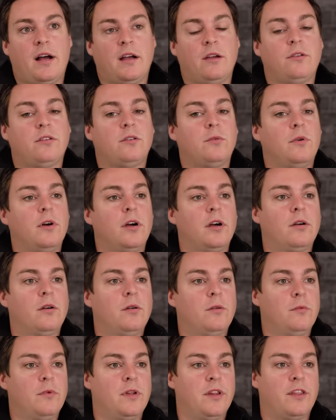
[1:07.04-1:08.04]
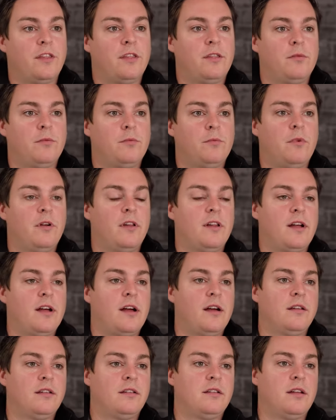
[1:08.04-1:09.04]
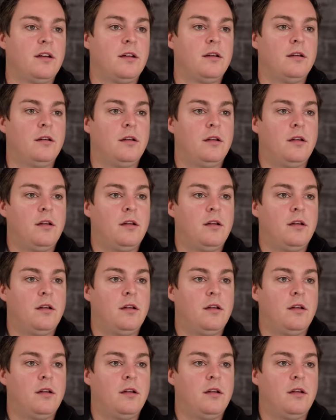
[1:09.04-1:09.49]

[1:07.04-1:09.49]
I used to work with one of the guys that